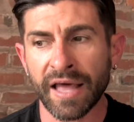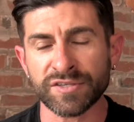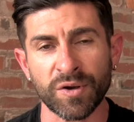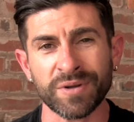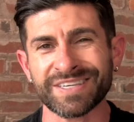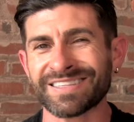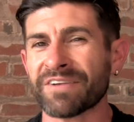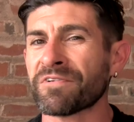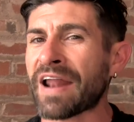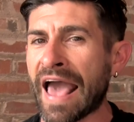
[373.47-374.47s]
And so it's a
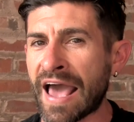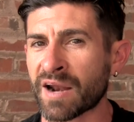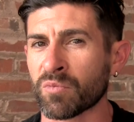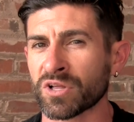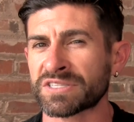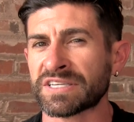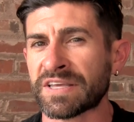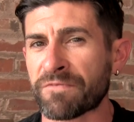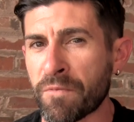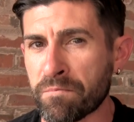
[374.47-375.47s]
different animal, it's a
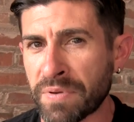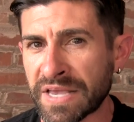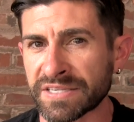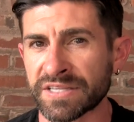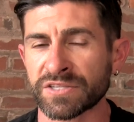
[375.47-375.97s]
different beast.